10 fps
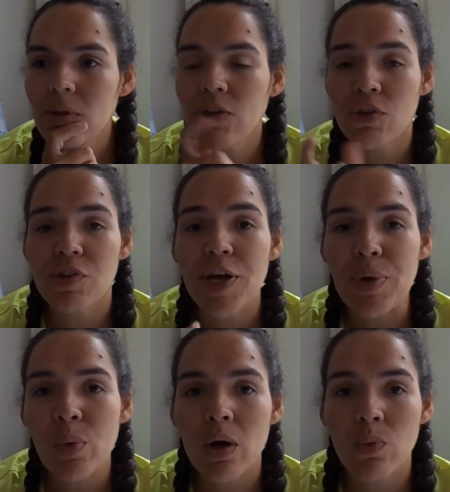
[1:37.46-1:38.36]
So day
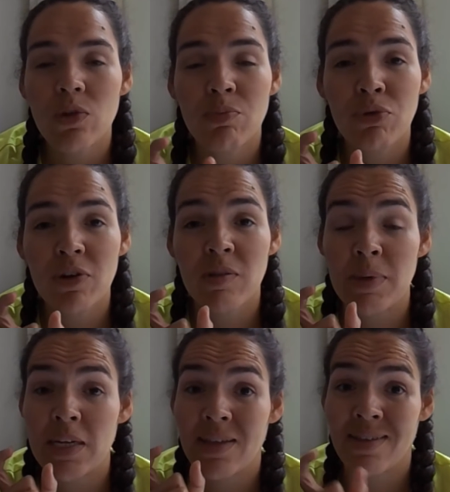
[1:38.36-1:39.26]
1 was
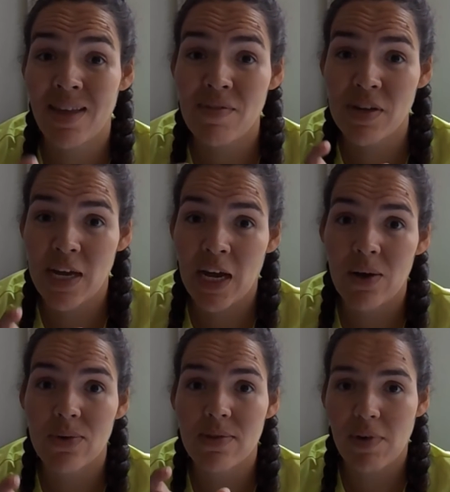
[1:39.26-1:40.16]
approximately 7
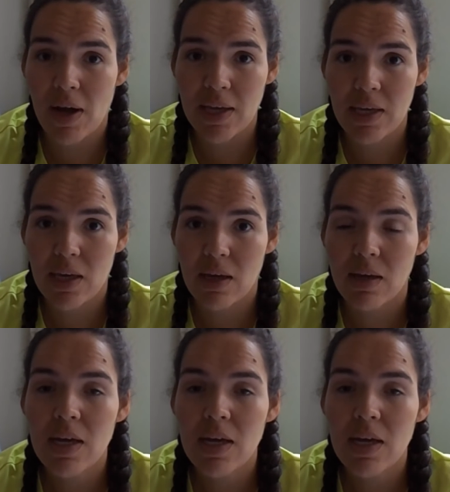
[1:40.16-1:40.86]
hours of hiking.